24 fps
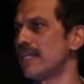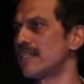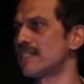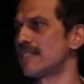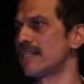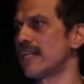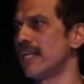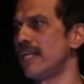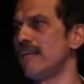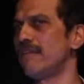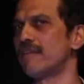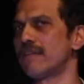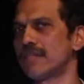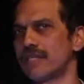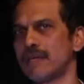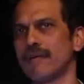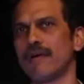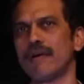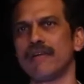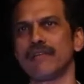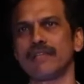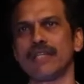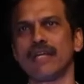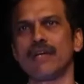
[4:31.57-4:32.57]
it's really
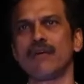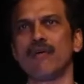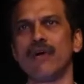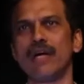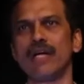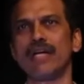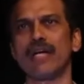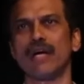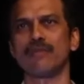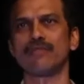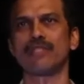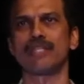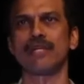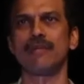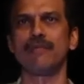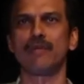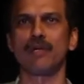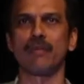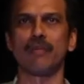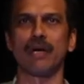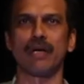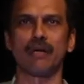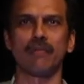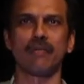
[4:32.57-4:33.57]
Vrishabhavati going downstream
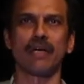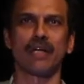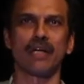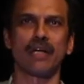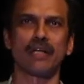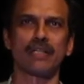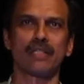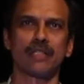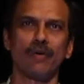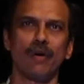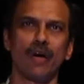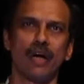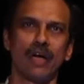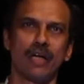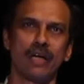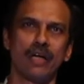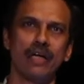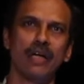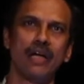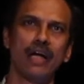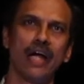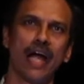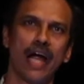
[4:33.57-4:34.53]
to Bairamangala Reservoir